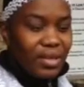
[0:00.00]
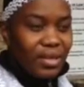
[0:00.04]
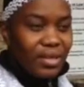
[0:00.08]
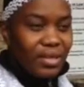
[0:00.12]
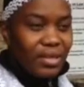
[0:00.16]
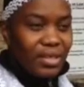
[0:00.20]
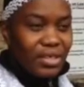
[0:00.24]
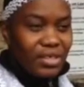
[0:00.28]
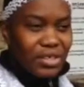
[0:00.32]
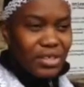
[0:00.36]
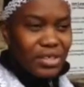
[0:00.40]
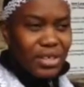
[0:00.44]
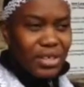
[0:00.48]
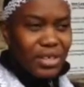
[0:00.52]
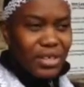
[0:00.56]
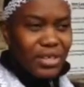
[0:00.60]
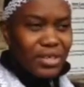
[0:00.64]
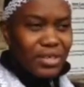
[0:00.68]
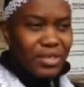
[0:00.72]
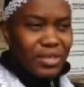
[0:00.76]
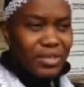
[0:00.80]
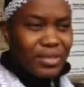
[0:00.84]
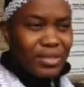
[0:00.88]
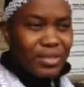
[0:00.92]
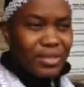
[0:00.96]

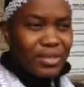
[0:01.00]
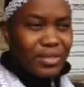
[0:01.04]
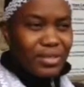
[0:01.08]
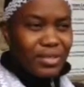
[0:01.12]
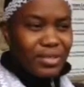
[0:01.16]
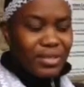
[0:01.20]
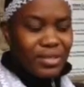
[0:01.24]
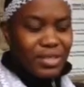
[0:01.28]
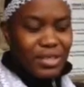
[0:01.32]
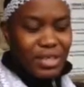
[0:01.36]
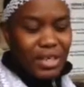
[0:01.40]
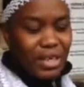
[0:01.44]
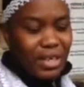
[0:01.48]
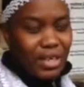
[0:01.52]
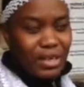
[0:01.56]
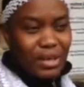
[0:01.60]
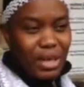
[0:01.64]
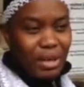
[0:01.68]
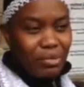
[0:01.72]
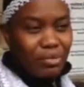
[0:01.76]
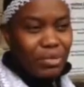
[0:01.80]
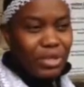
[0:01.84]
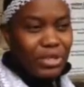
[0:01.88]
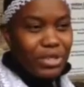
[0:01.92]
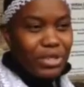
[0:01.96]
Shernell,
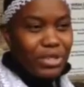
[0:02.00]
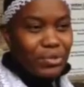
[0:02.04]
I mean,